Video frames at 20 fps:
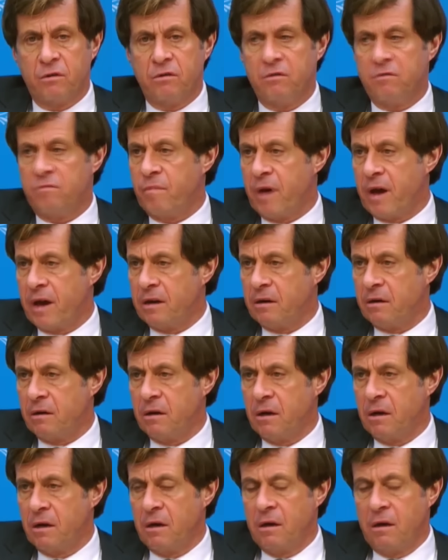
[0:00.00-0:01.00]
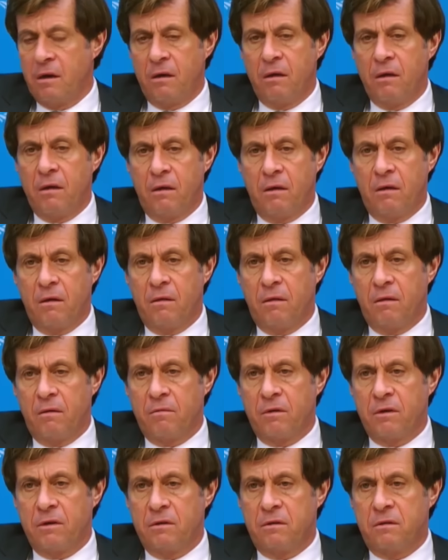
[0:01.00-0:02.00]
is bad.
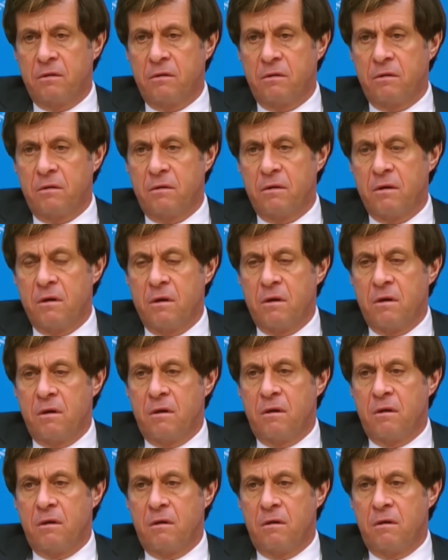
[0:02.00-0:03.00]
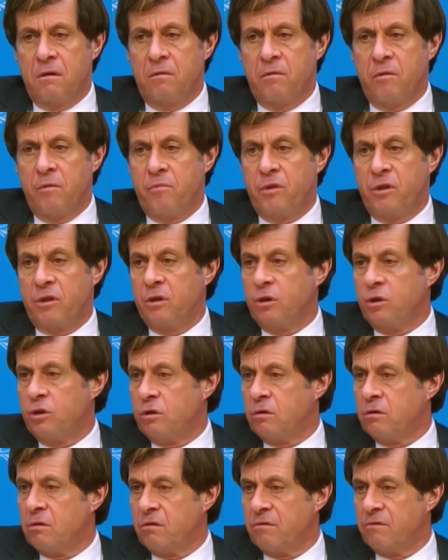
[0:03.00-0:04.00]
There is a
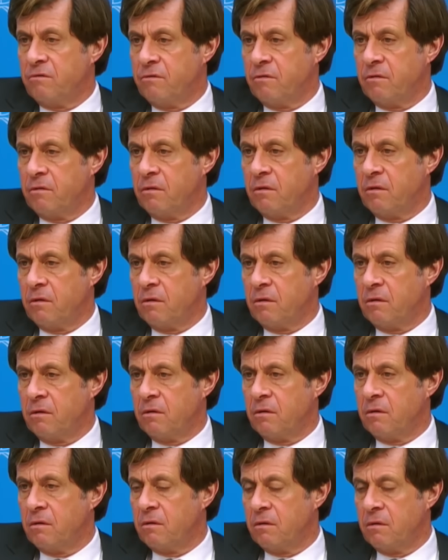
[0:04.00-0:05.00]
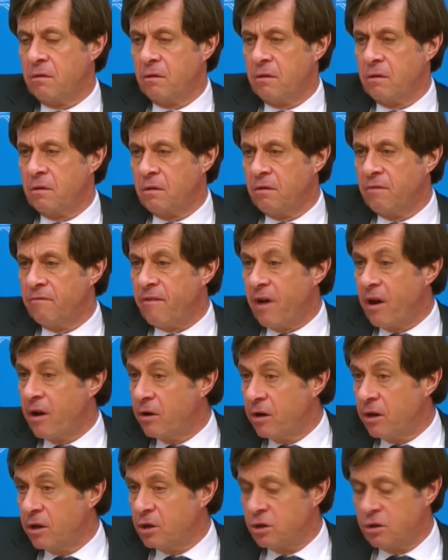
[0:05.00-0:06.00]
repetition of
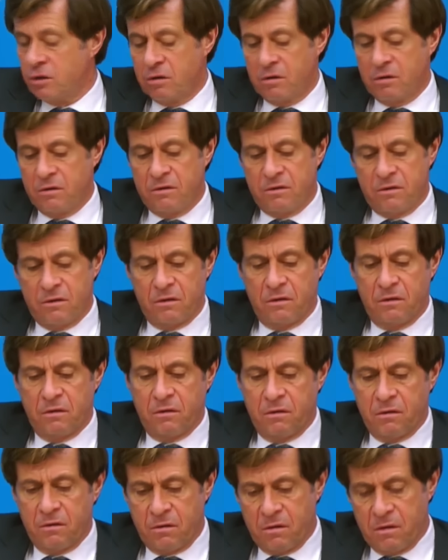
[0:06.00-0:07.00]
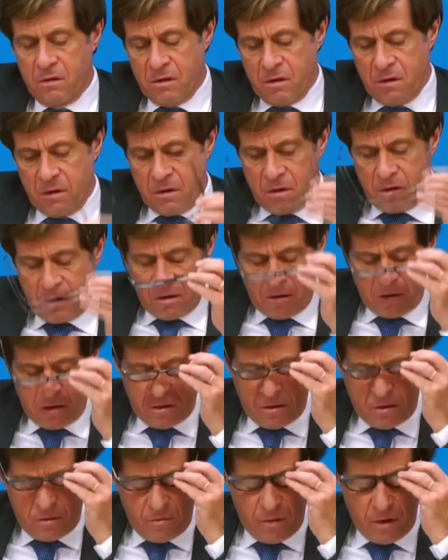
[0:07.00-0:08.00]
violations and
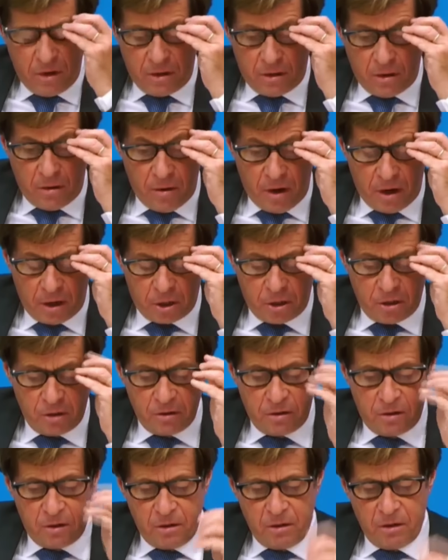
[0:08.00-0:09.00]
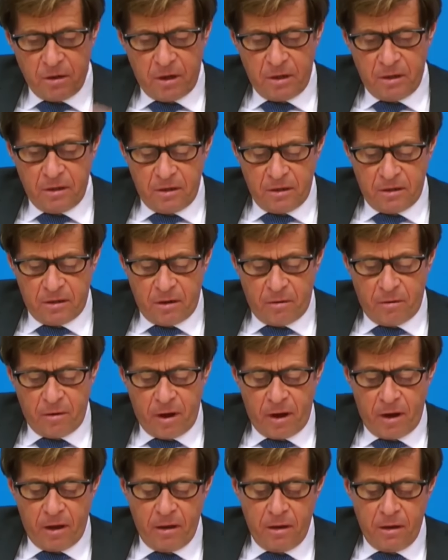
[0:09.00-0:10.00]
military actions in this
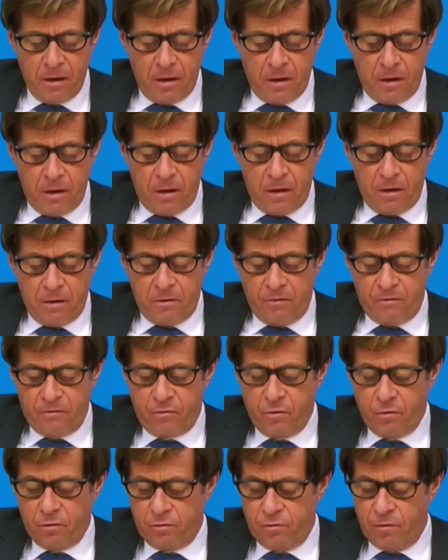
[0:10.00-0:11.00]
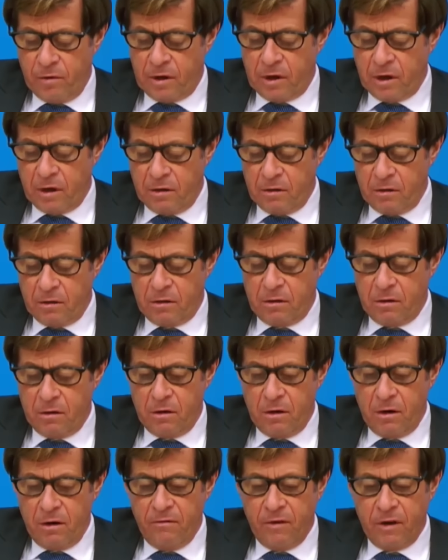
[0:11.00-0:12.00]
area. And of course, we cannot
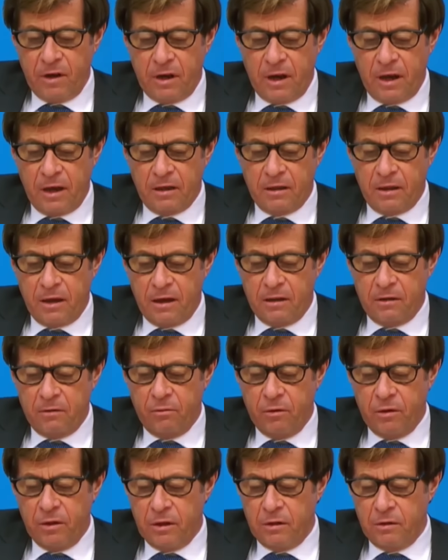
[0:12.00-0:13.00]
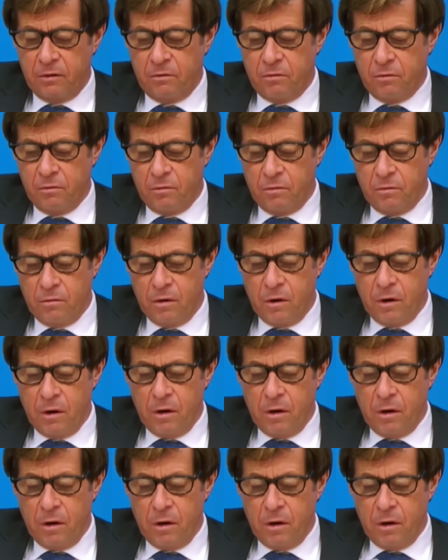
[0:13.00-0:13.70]
leave it like that. We need to